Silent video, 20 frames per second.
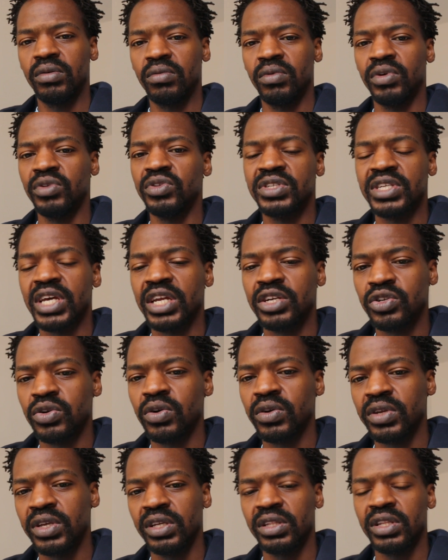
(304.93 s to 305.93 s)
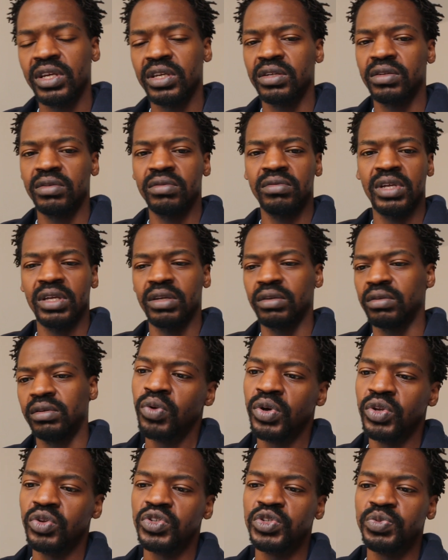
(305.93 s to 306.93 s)
When you start talking, like, like
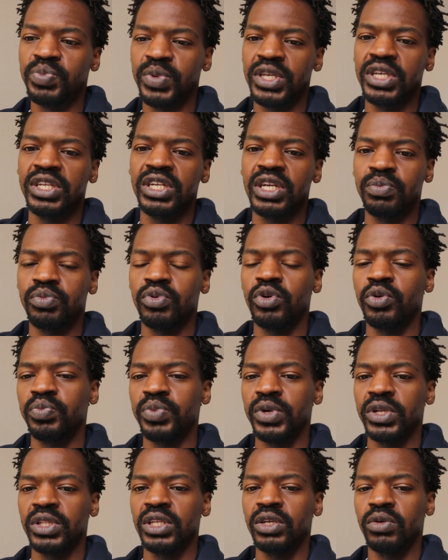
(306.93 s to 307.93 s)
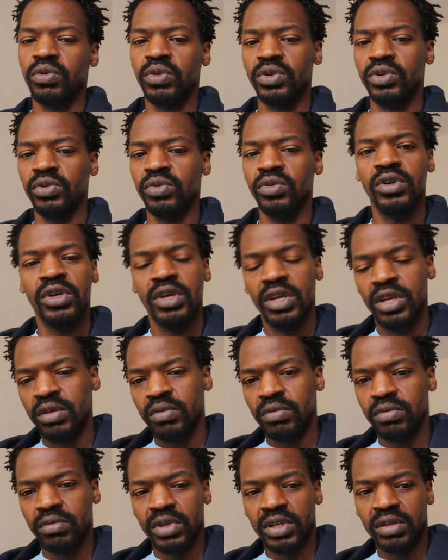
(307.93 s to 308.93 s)
when you speak inappropriately, when you
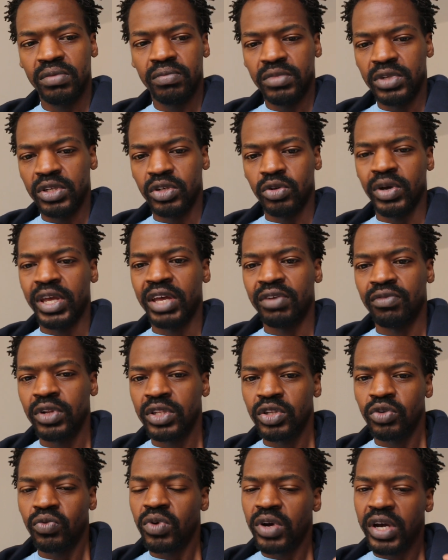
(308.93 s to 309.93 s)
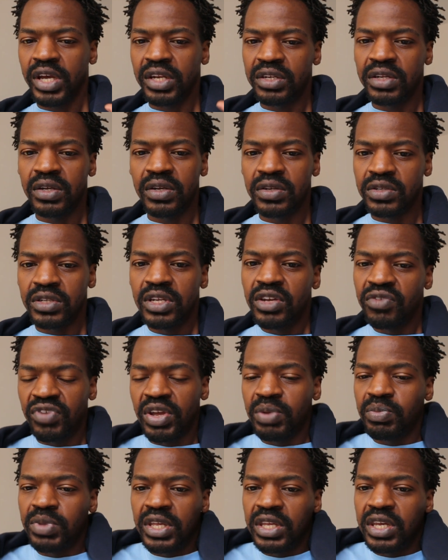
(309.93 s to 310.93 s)
you know have all the wrong ideas
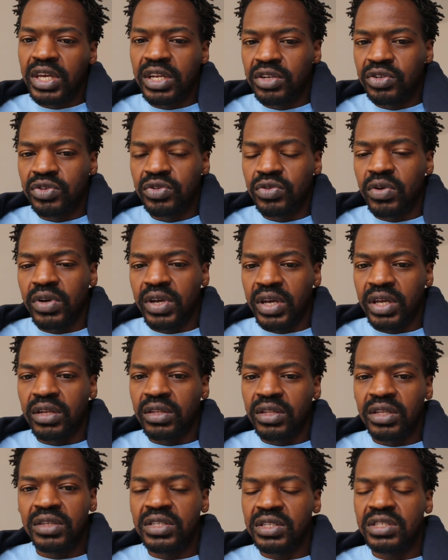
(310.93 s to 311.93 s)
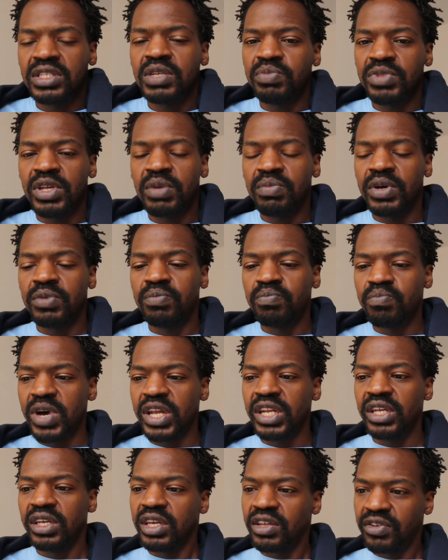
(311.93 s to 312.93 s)
fame can get into your head there's just something about
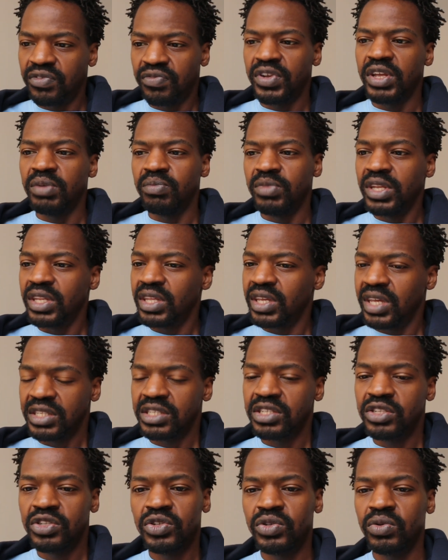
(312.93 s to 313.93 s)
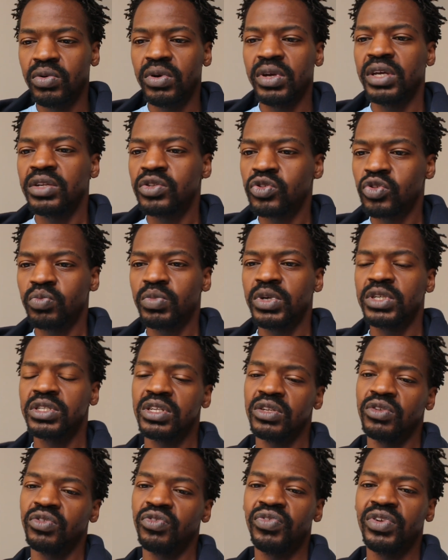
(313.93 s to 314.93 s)
money and fame it gets into your head so much
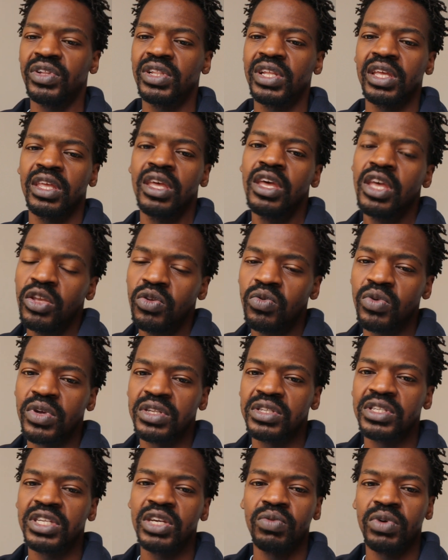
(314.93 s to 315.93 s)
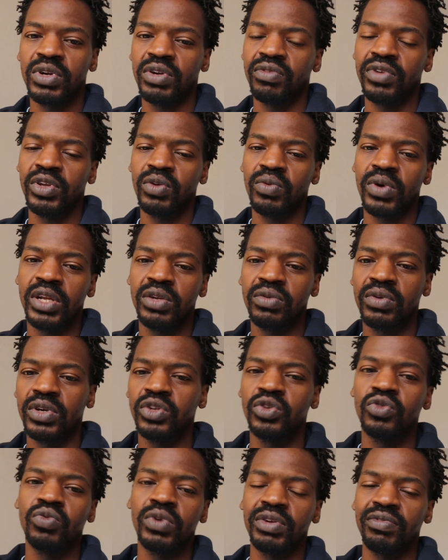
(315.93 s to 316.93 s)
that you feel like you can say whatever you want you
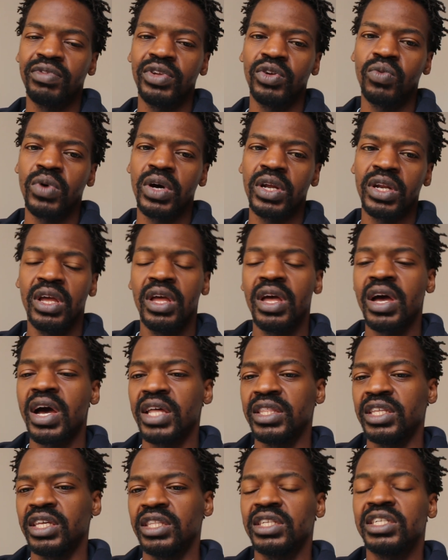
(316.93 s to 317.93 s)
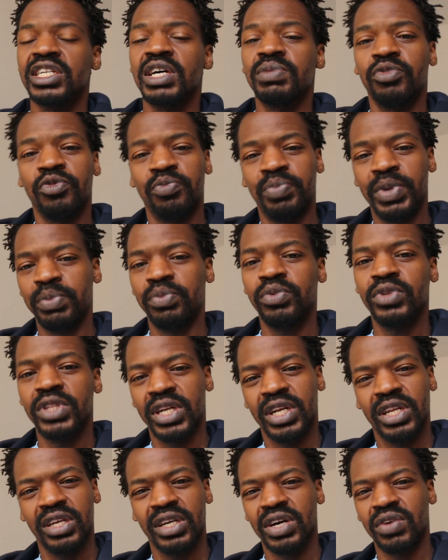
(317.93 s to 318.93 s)
can do whatever you want are they the type of people
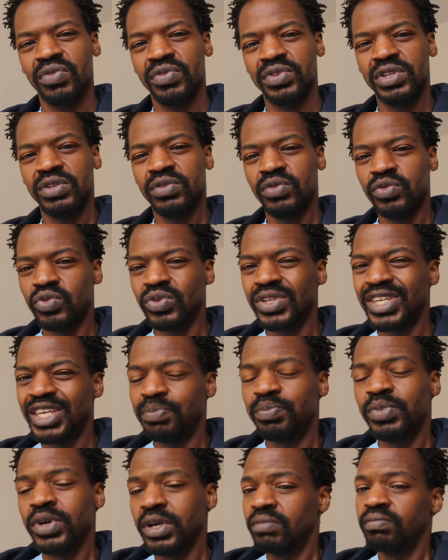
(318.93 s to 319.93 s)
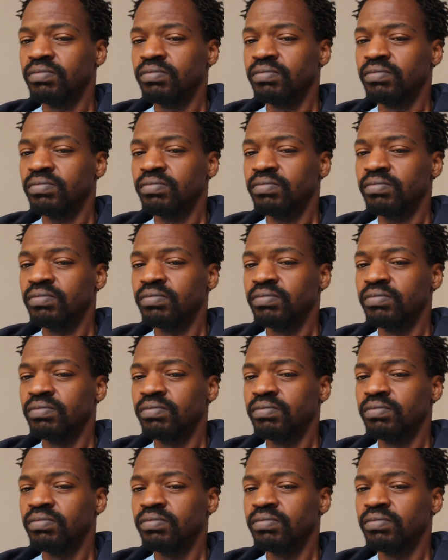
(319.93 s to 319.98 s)
that are encouraging you to keep